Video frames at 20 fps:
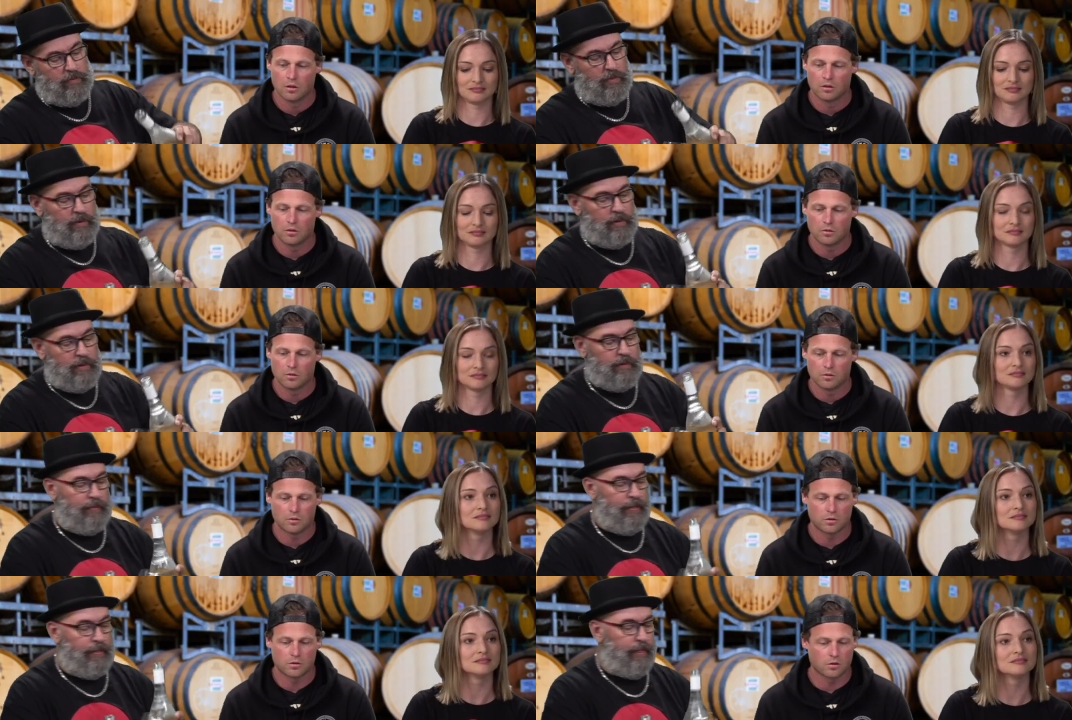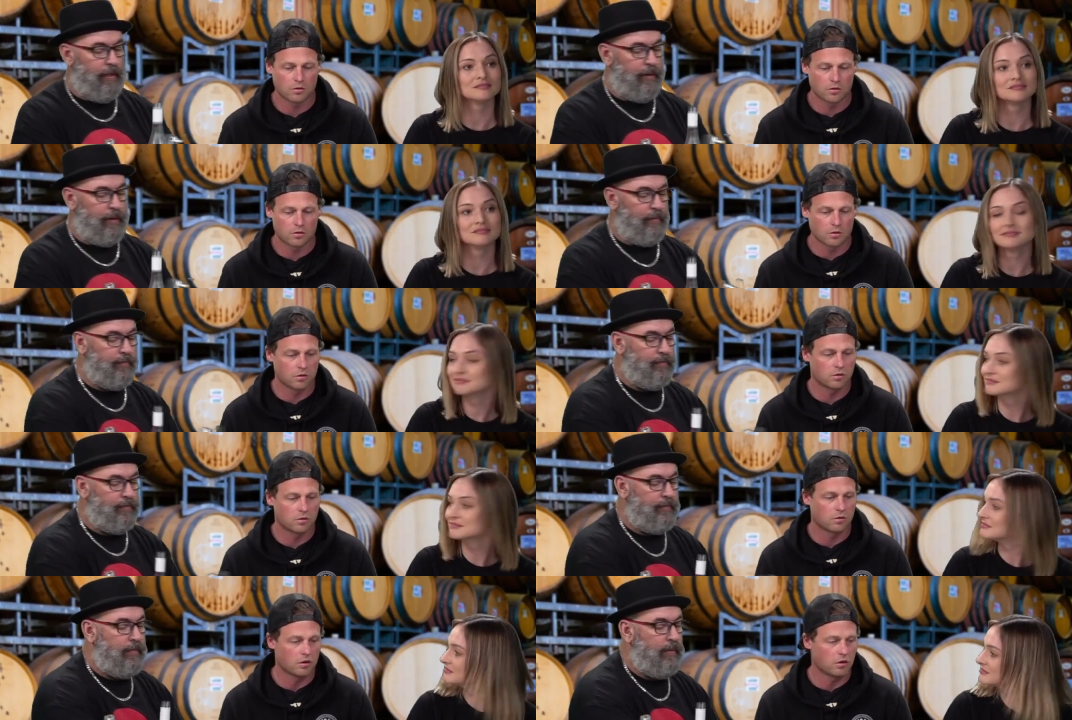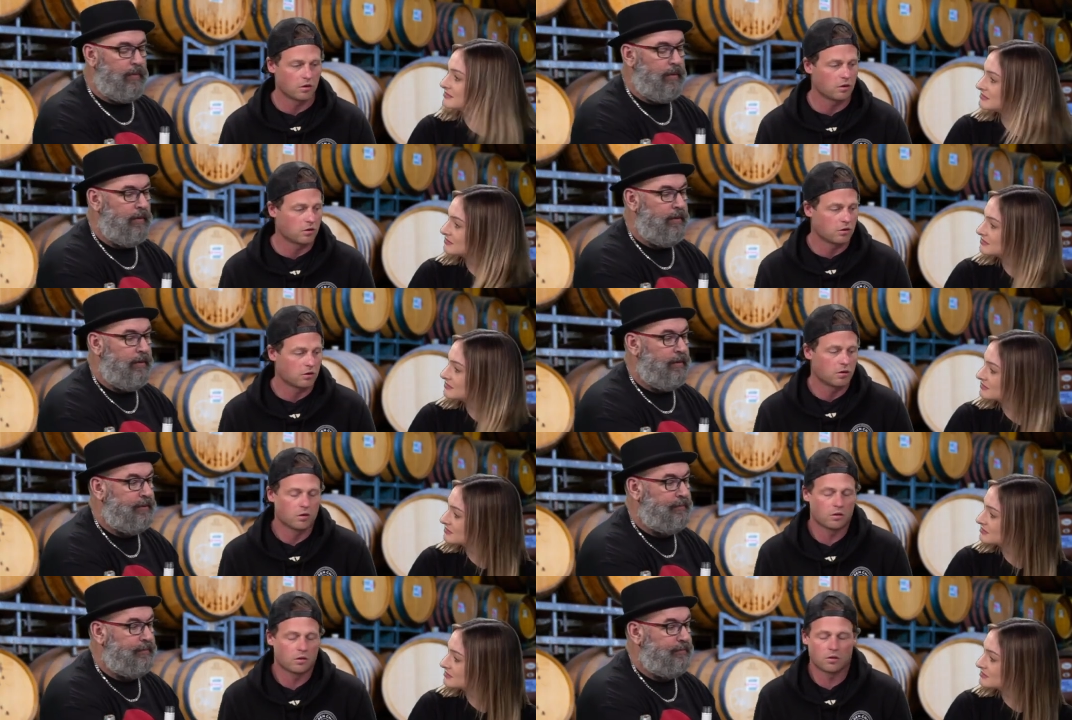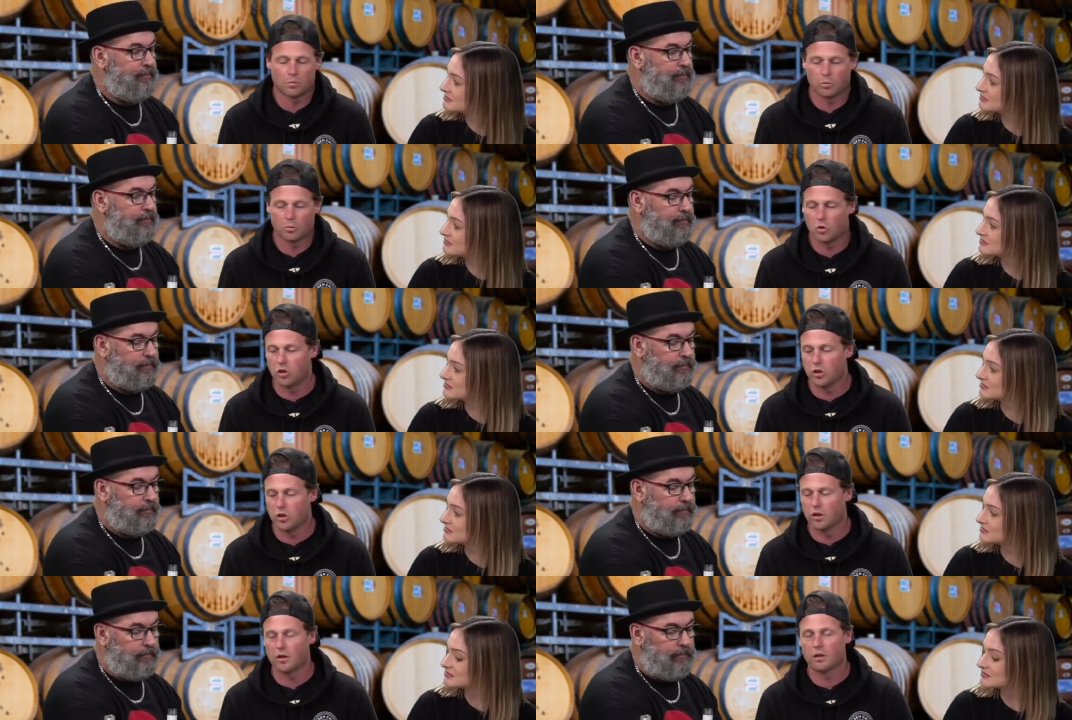Speaker 1: This
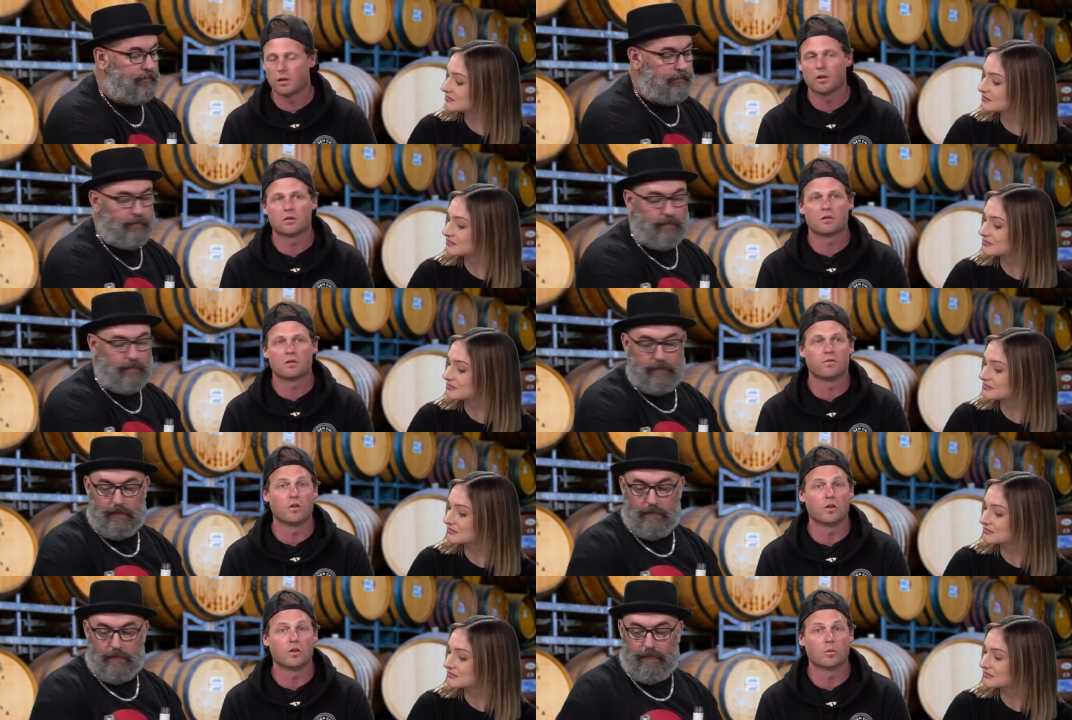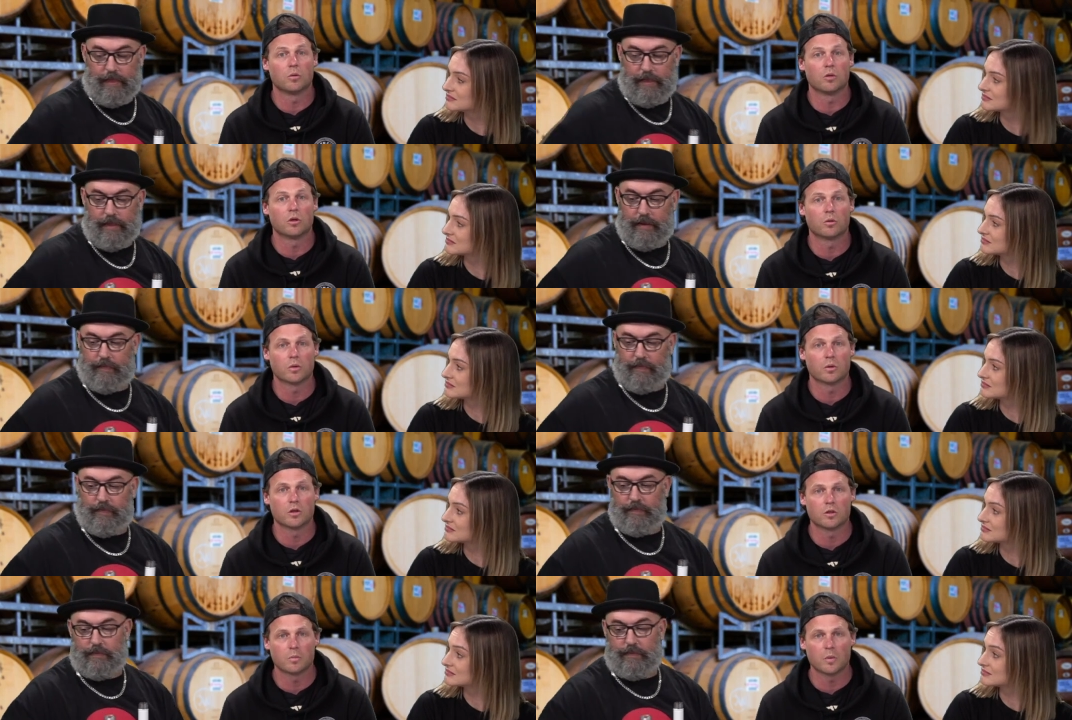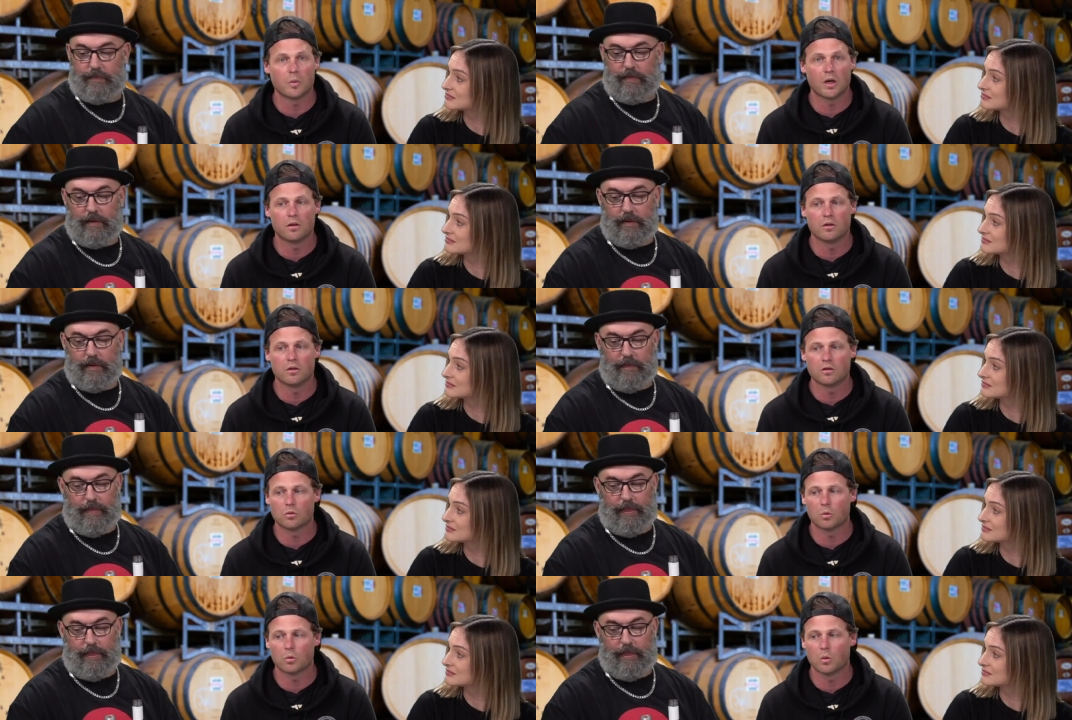wine, I think Sauvignon Blanc, when it's made this